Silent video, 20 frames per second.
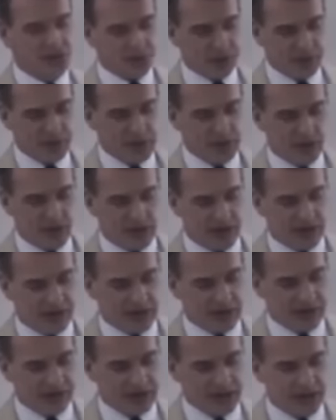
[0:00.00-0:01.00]
spin on it.
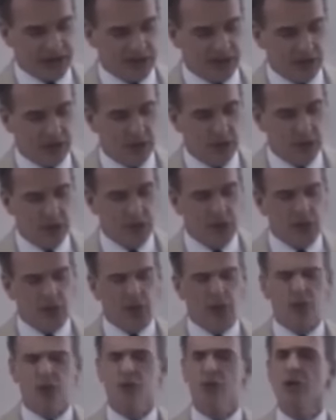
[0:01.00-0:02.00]
They'll tell you,
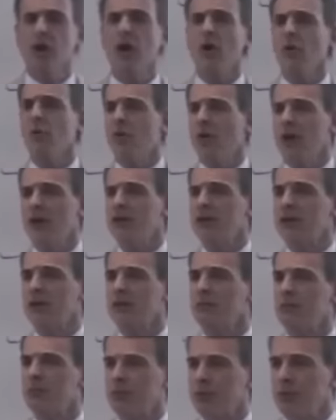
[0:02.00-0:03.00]
no one
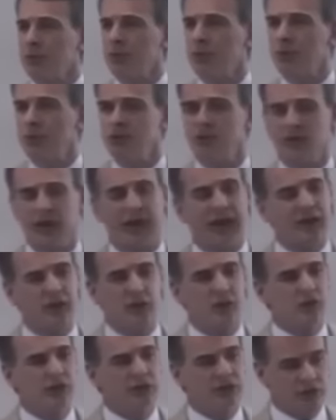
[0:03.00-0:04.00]
can prove a
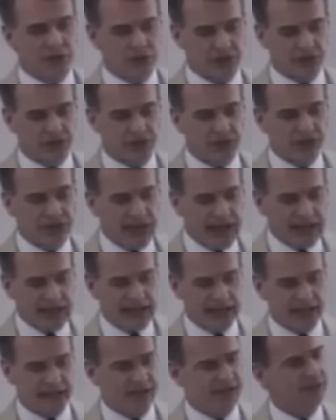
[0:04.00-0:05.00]
universal
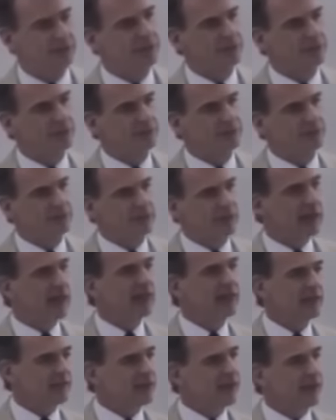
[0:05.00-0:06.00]
negative,
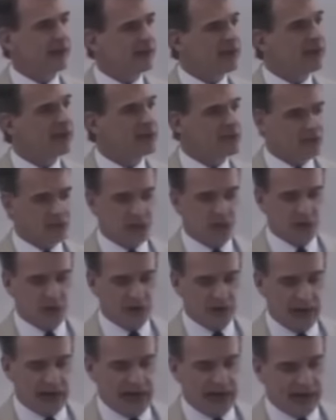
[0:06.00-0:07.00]
like there is no
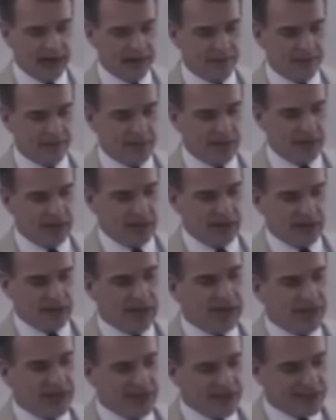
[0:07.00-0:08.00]
God.
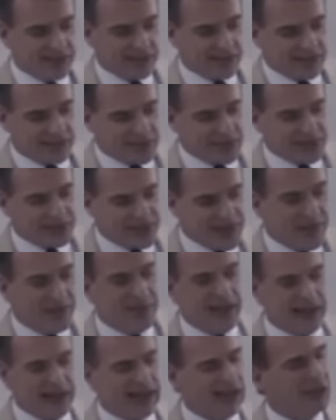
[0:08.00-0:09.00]
They think that this
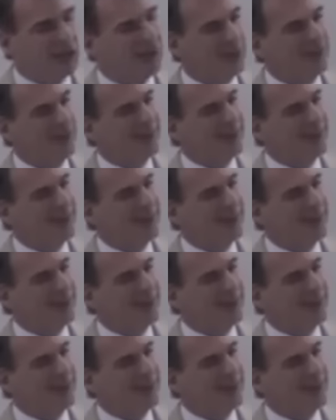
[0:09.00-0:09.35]
somehow